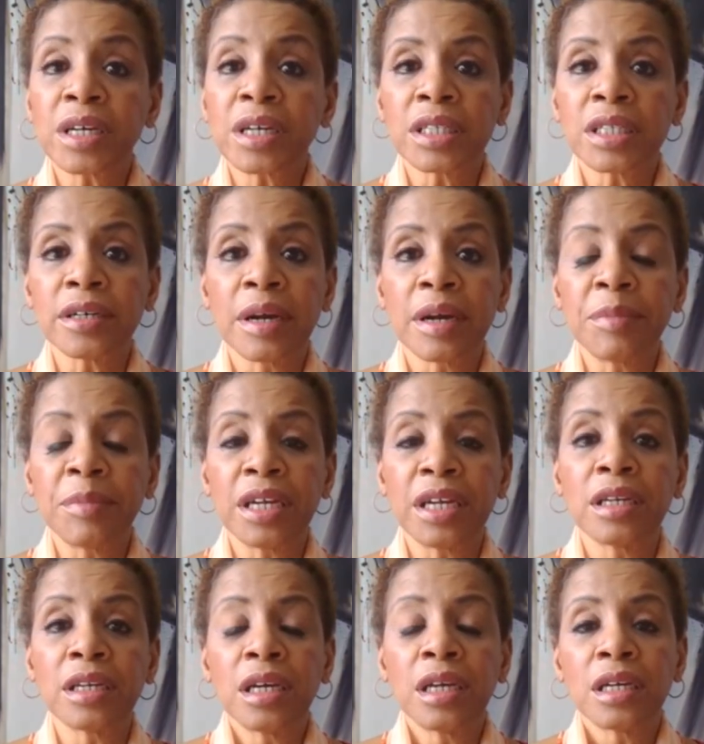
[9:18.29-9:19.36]
be clear. I
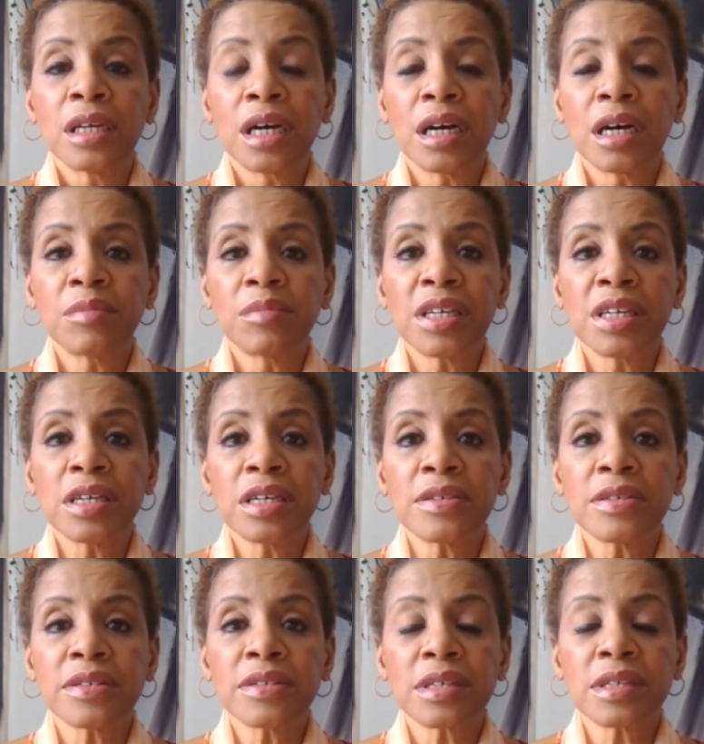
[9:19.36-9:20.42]
mean, um,
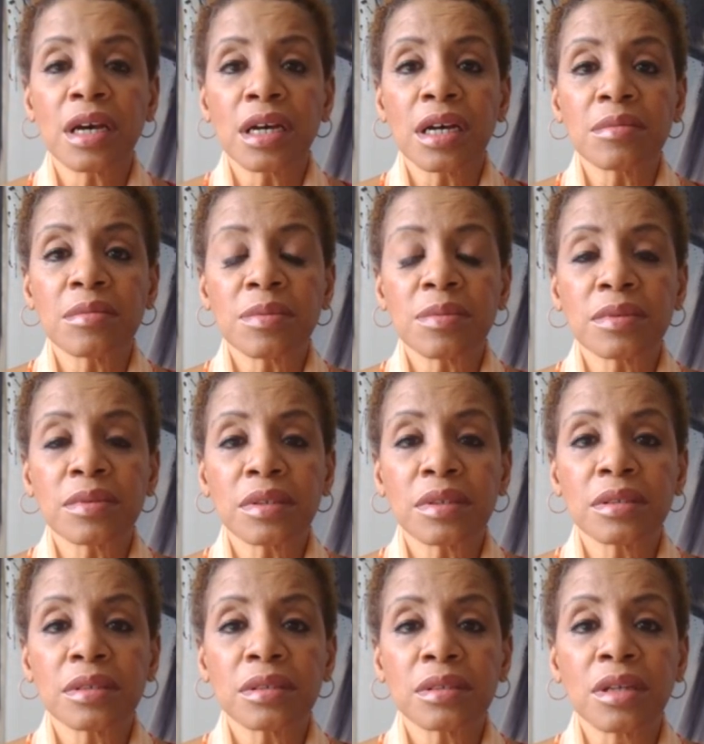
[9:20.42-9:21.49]
these uh,
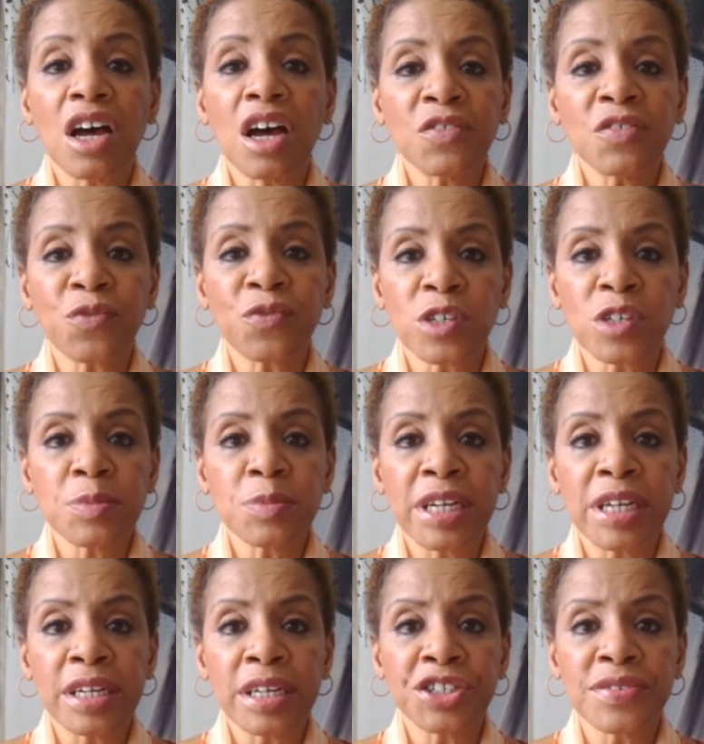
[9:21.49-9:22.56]
law
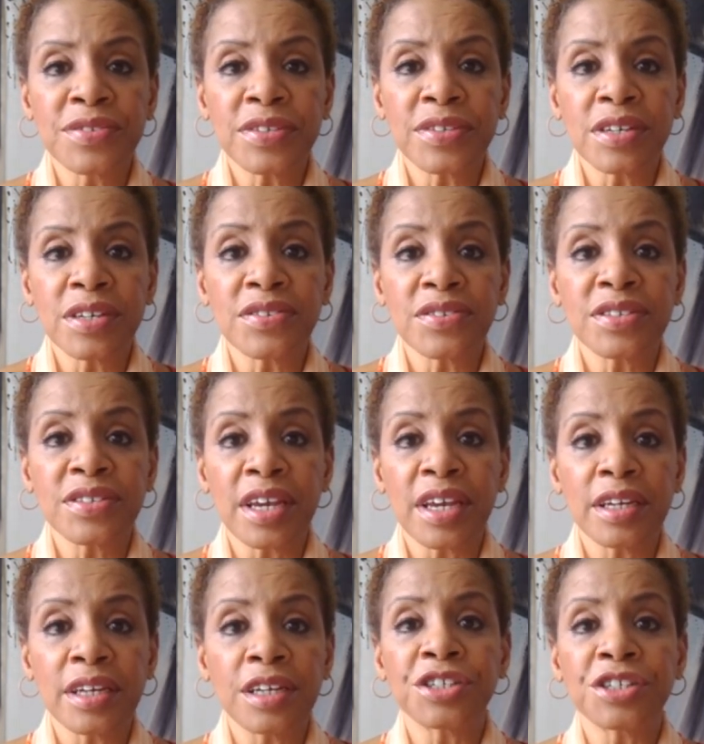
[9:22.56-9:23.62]
enforcement agencies,
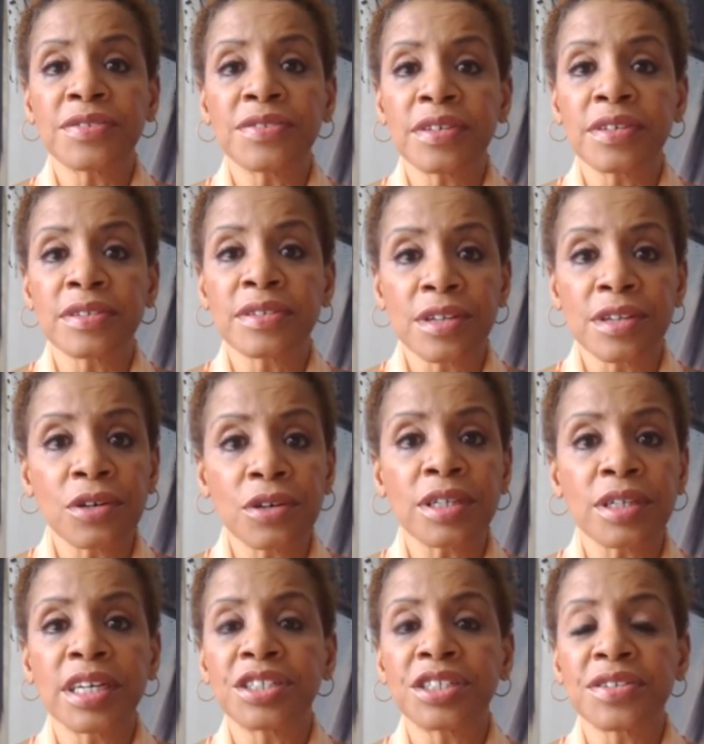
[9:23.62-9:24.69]
state agencies,
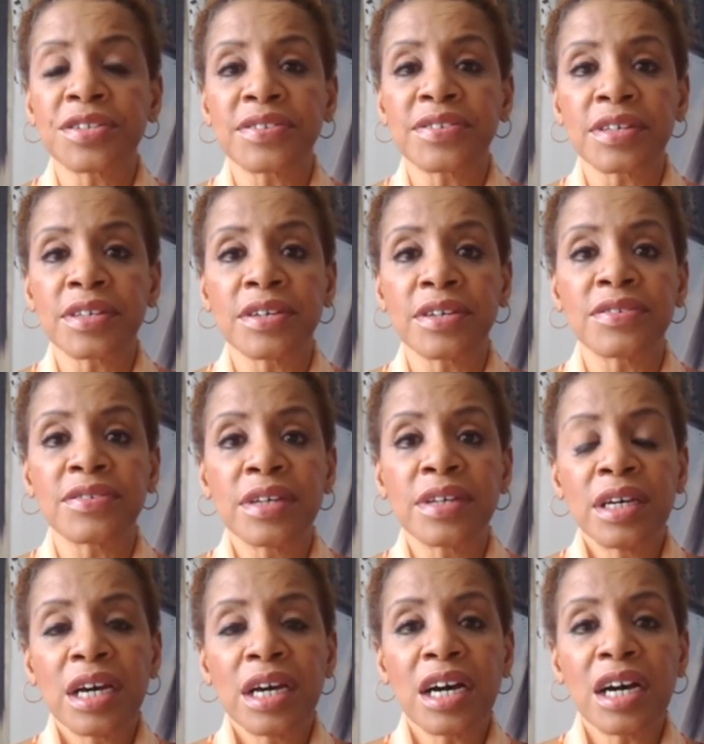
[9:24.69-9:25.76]
local agencies,
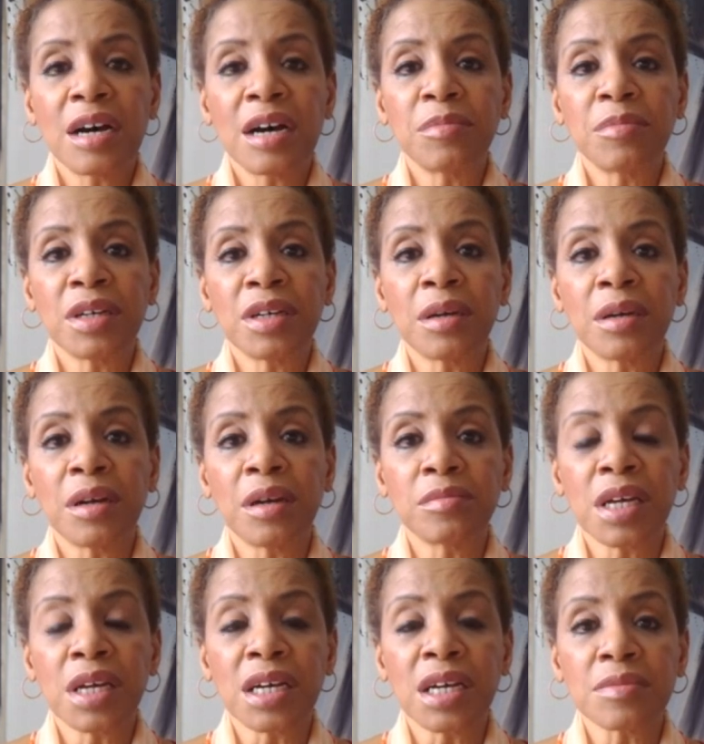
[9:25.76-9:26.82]
um,
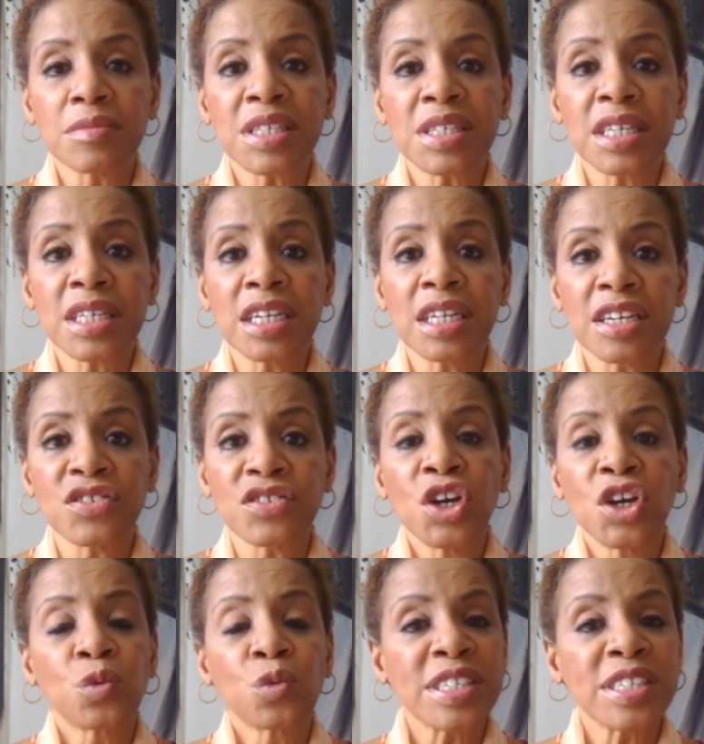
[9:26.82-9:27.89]
uh, uh,
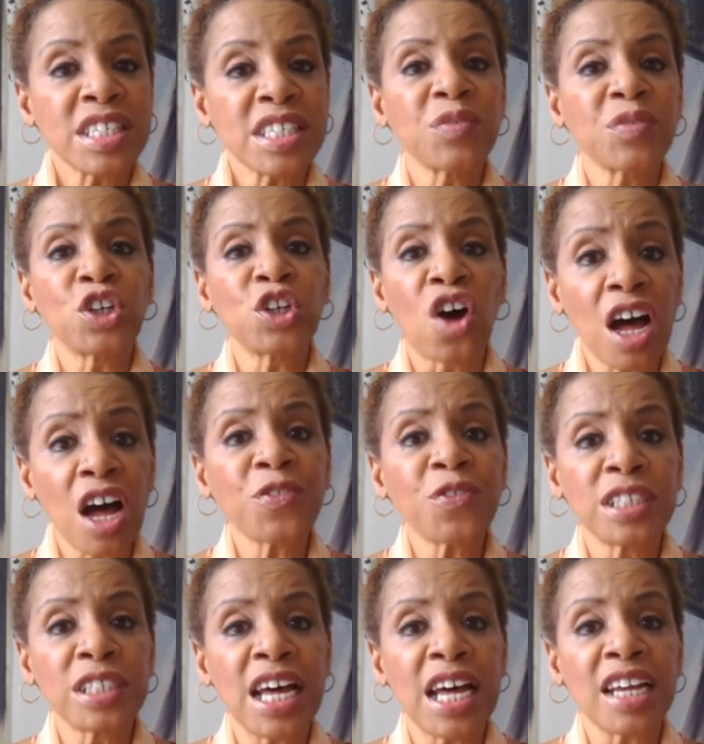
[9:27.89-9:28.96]
cities receive an
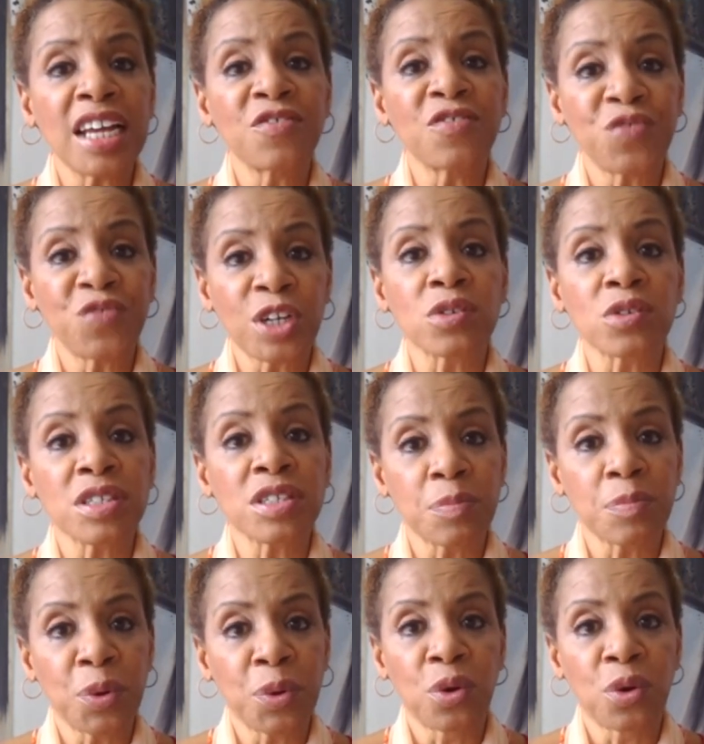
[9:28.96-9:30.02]
awful lot of federal
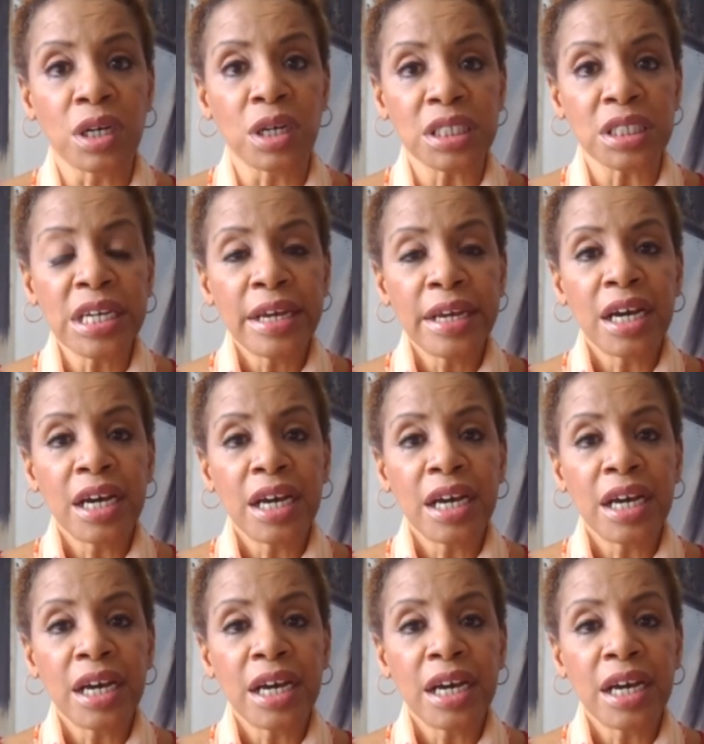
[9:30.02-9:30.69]
support.